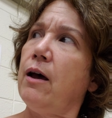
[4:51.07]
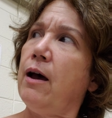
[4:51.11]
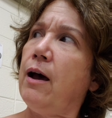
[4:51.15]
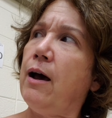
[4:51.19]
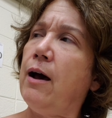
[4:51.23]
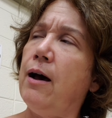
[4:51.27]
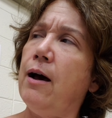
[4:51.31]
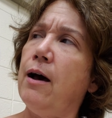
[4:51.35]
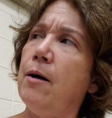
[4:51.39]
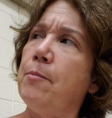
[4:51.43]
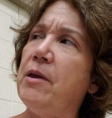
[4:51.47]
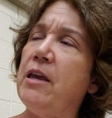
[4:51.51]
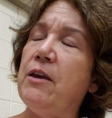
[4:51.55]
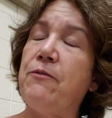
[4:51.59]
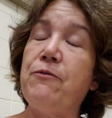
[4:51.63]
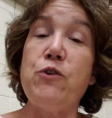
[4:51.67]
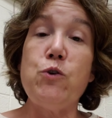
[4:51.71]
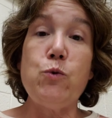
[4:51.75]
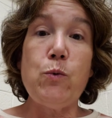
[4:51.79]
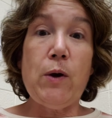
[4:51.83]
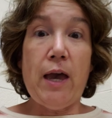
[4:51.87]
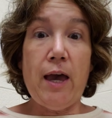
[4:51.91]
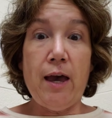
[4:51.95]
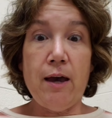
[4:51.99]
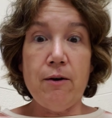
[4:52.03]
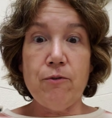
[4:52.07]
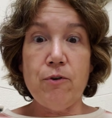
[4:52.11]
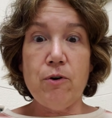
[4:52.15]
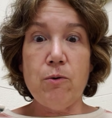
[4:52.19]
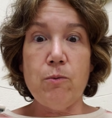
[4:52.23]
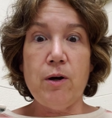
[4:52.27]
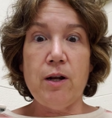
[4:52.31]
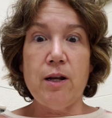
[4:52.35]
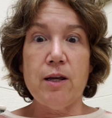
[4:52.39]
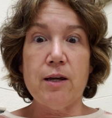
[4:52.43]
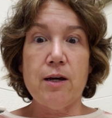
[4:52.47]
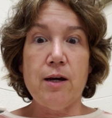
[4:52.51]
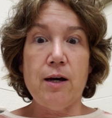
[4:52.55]
Um, if you ever
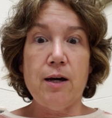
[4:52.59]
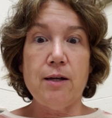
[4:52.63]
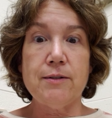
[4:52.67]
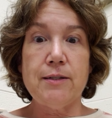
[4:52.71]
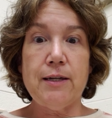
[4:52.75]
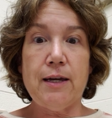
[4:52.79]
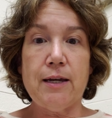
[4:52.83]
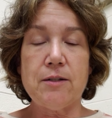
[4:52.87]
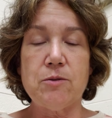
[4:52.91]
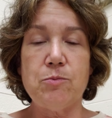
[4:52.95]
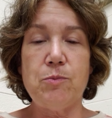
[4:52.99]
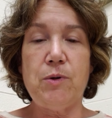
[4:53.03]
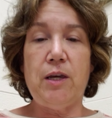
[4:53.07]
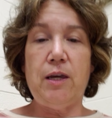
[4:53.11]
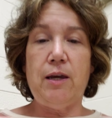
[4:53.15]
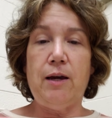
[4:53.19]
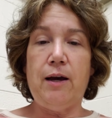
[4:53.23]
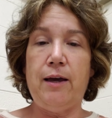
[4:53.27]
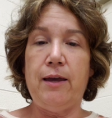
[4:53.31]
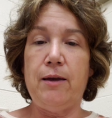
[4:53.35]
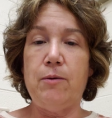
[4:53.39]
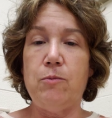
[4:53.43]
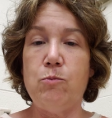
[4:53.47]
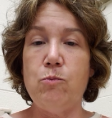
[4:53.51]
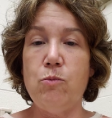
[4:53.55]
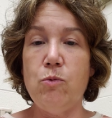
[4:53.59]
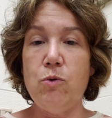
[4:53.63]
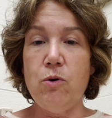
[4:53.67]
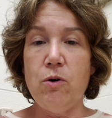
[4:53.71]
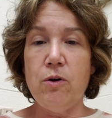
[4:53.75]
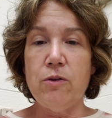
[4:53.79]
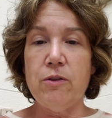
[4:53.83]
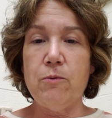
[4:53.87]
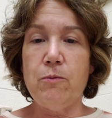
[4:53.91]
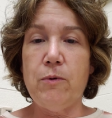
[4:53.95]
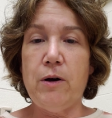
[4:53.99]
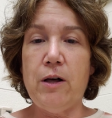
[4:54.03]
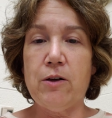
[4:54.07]
want to contact me, I am
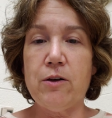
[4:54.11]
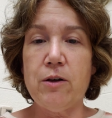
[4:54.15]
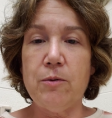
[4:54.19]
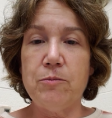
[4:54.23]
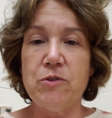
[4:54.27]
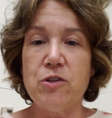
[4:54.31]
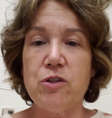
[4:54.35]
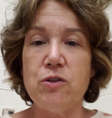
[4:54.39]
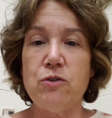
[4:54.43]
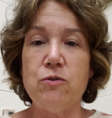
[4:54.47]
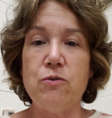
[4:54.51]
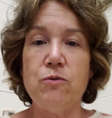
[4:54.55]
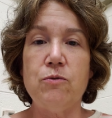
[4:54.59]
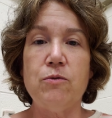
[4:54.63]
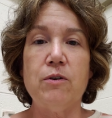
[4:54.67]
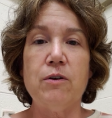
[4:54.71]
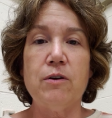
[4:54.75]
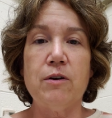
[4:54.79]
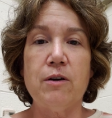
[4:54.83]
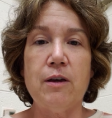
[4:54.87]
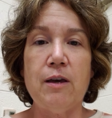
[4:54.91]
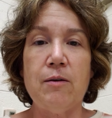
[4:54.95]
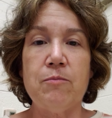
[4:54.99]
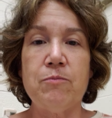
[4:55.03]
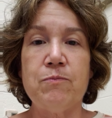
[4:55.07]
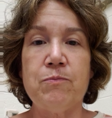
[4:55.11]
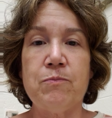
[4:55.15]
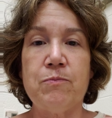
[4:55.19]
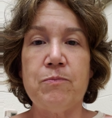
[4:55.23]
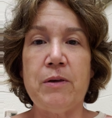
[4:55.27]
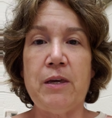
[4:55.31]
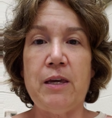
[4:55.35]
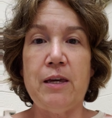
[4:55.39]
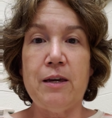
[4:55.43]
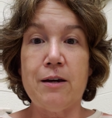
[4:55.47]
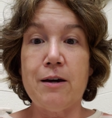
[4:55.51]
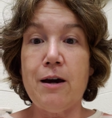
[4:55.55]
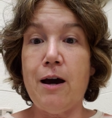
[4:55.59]
more than welcome to
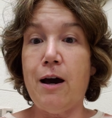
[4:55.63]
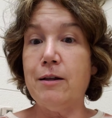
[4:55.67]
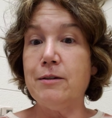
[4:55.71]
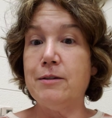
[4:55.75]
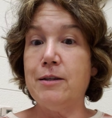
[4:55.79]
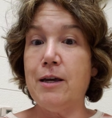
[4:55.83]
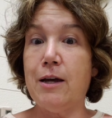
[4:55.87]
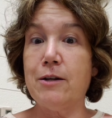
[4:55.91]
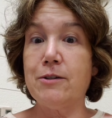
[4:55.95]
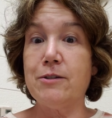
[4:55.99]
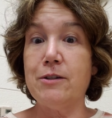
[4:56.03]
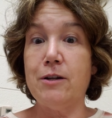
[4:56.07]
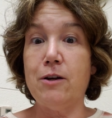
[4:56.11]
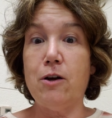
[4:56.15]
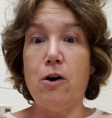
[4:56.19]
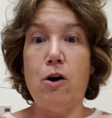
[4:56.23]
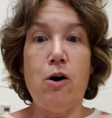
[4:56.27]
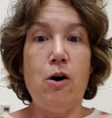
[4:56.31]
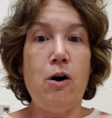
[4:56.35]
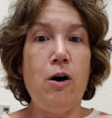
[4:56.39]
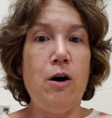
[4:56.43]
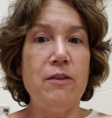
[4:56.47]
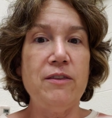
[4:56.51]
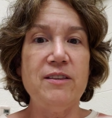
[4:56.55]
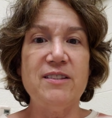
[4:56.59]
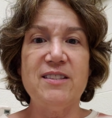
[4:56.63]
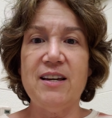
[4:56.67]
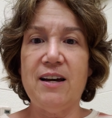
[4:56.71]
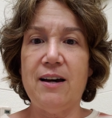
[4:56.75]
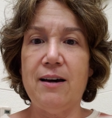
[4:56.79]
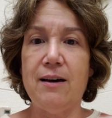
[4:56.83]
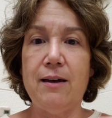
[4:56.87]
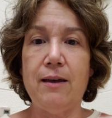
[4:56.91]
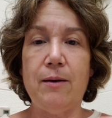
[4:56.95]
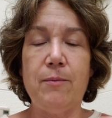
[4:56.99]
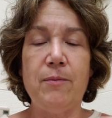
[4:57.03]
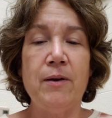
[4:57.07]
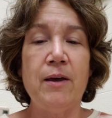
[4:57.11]
being contacted all the
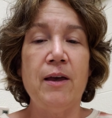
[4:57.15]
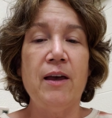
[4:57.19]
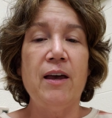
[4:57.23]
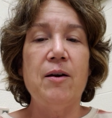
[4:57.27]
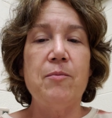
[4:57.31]
time.